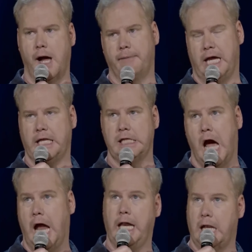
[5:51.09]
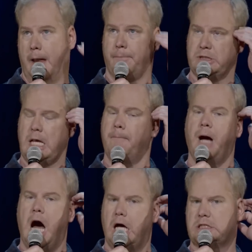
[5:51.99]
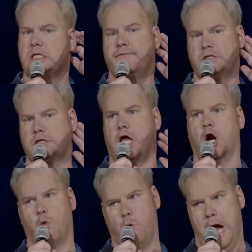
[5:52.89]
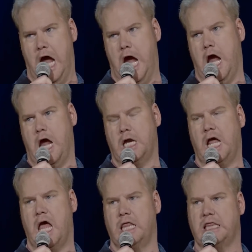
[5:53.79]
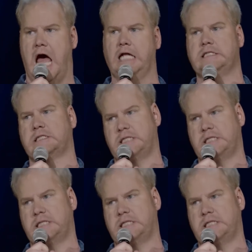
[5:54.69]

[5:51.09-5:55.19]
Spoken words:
I'm like 99% positive it's gonna rain, and that's